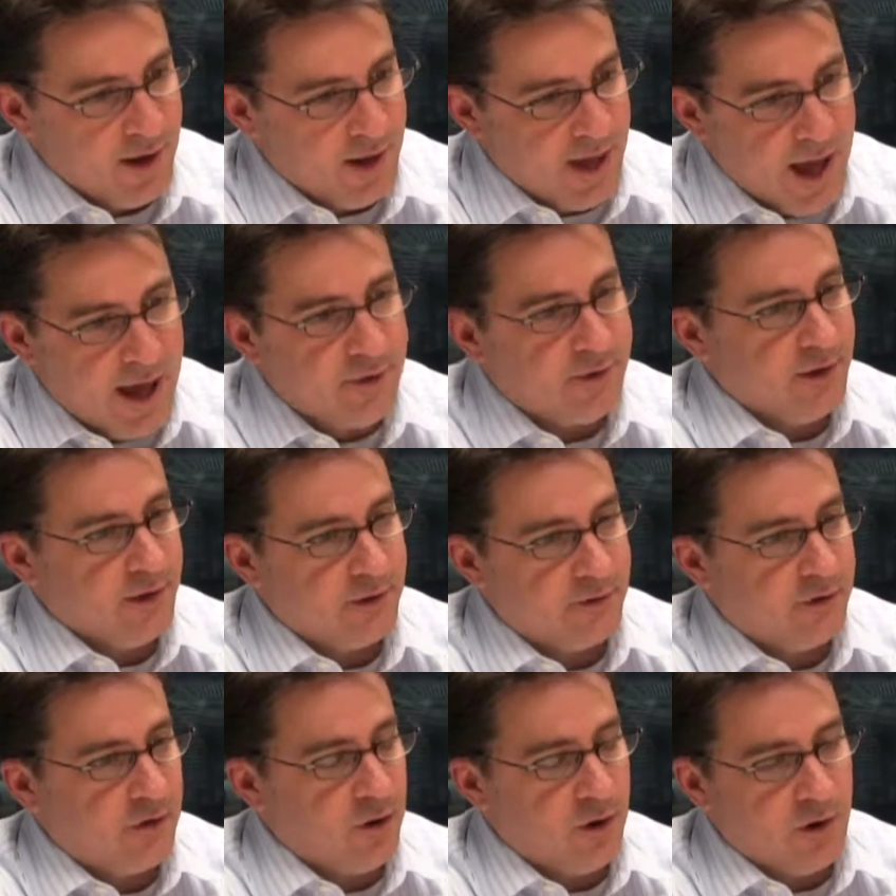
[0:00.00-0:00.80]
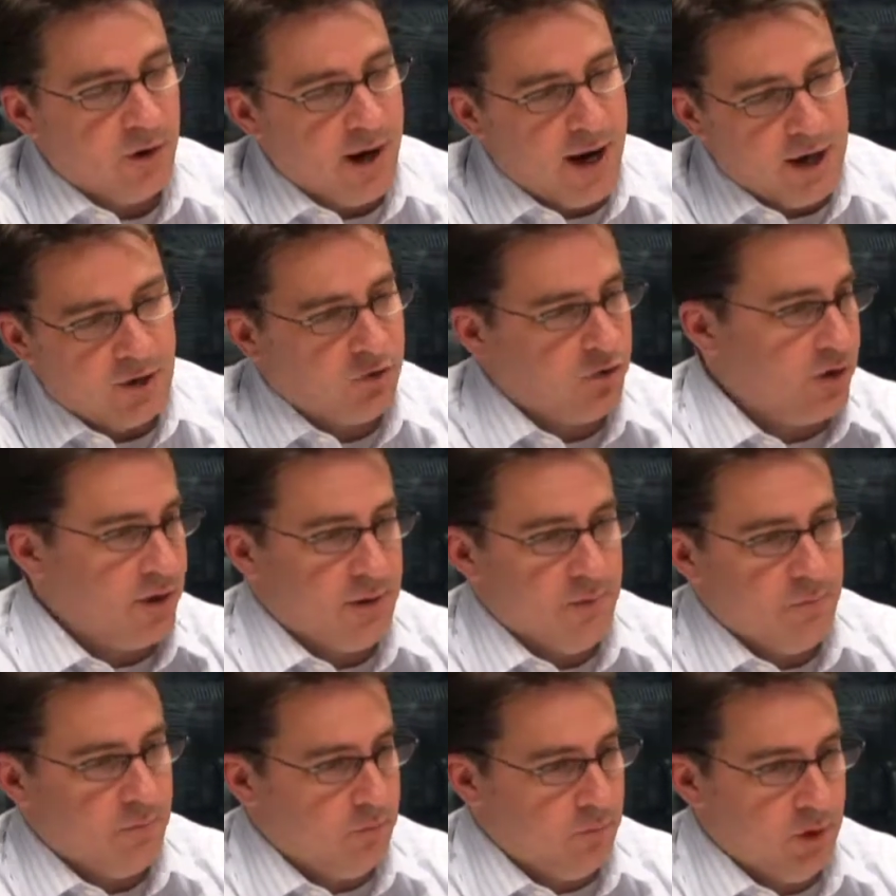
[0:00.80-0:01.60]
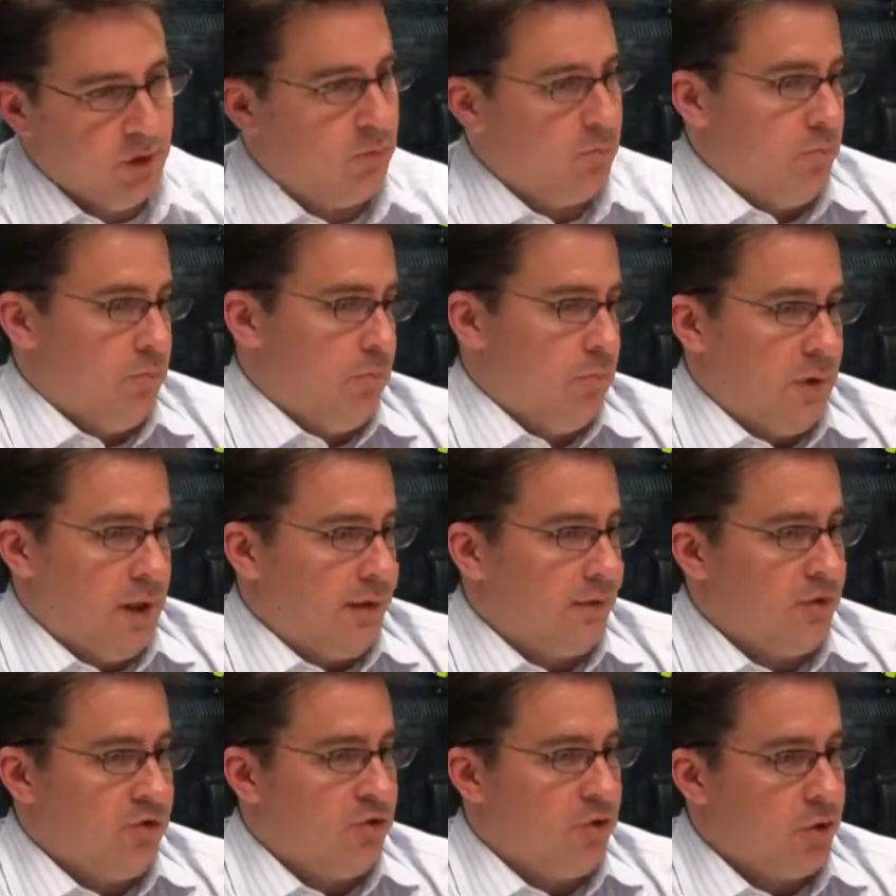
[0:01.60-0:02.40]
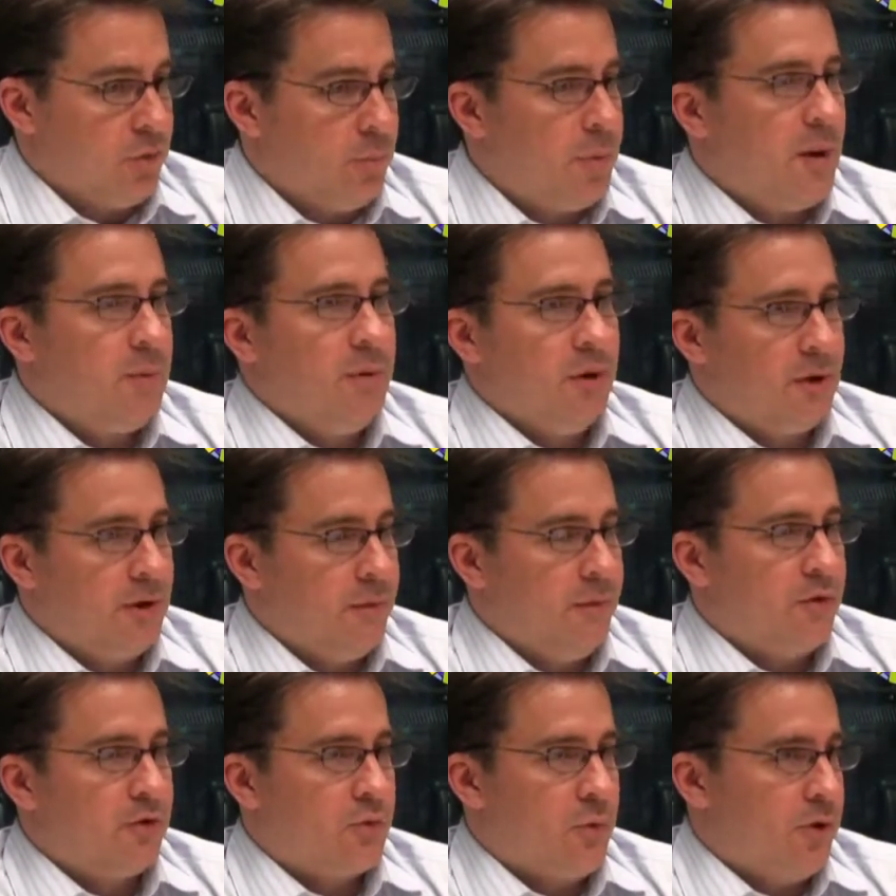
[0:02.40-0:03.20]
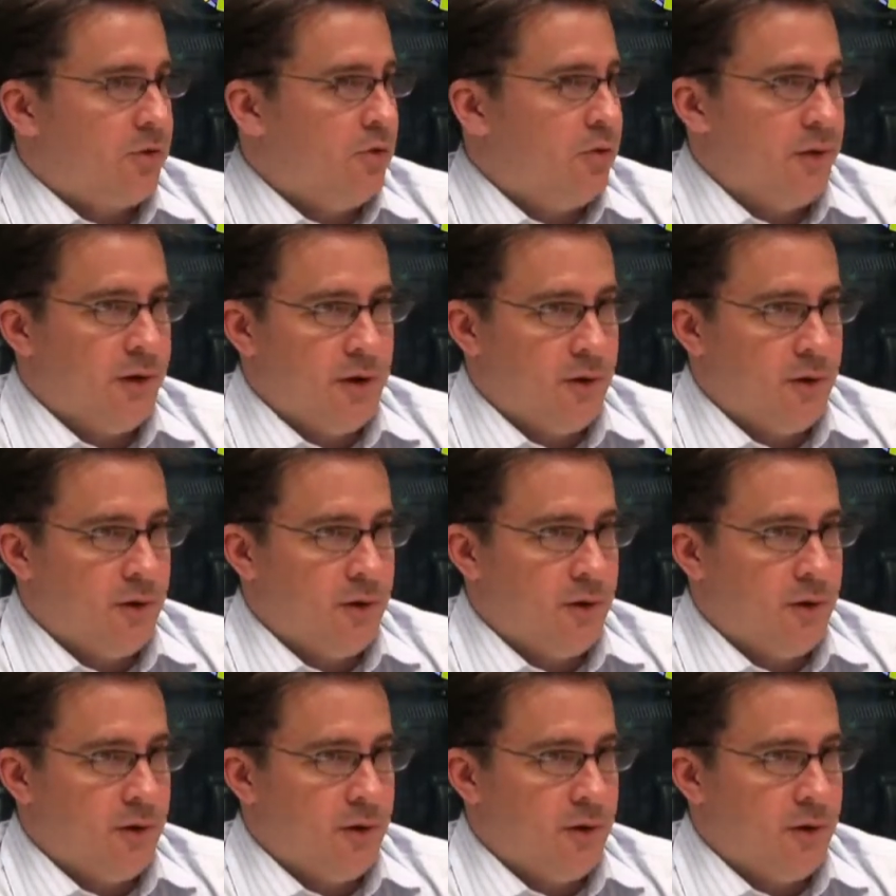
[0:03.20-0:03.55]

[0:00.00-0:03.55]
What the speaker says: Catholics are actually look like the general public on this question.